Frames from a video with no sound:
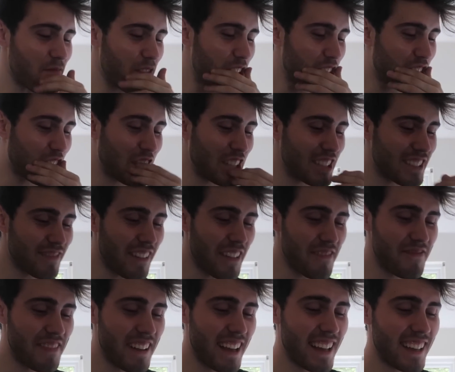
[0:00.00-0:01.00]
It's because
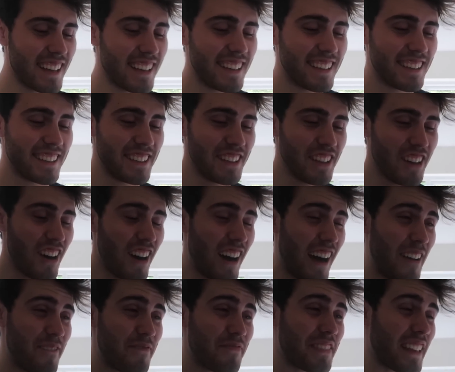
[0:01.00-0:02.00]
my...
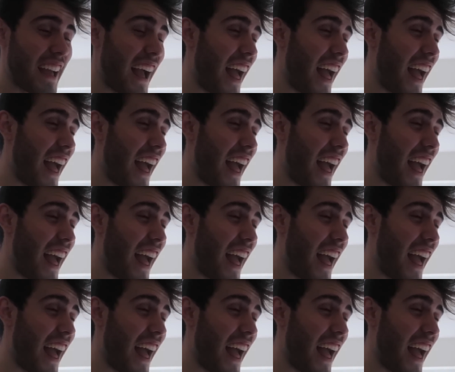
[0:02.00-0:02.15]
Yeah.